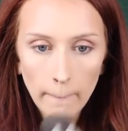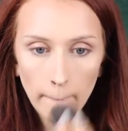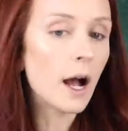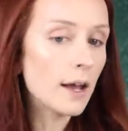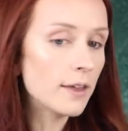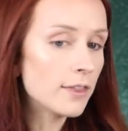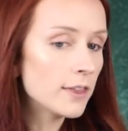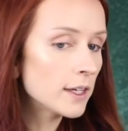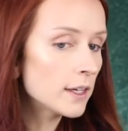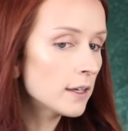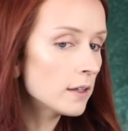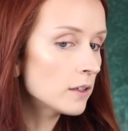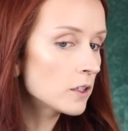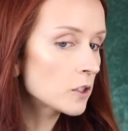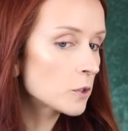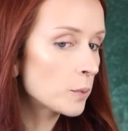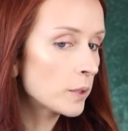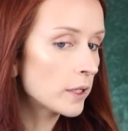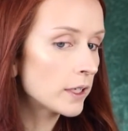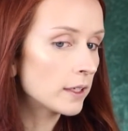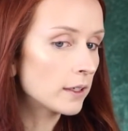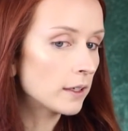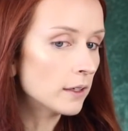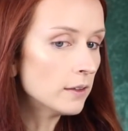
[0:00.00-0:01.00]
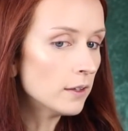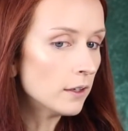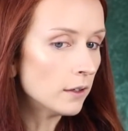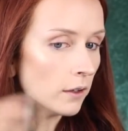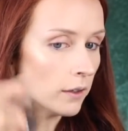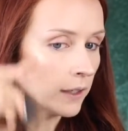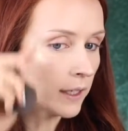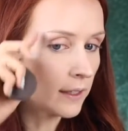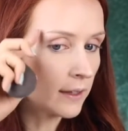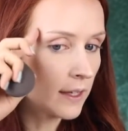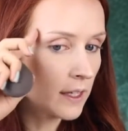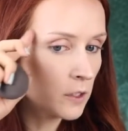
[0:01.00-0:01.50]
I think it looks pretty good
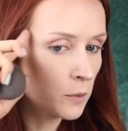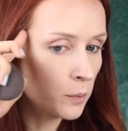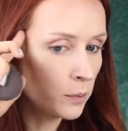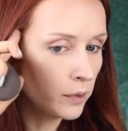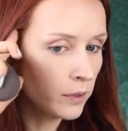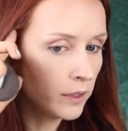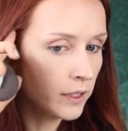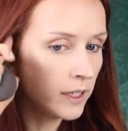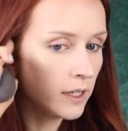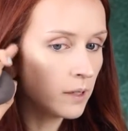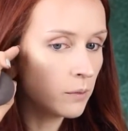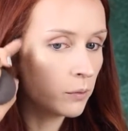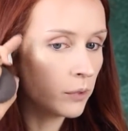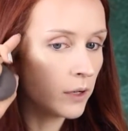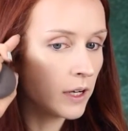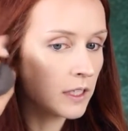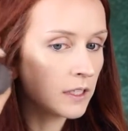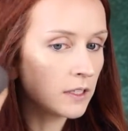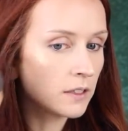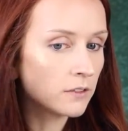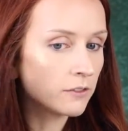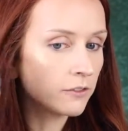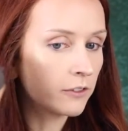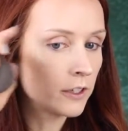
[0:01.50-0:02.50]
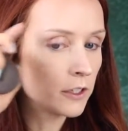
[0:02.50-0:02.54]
though. Like, that's pretty impressive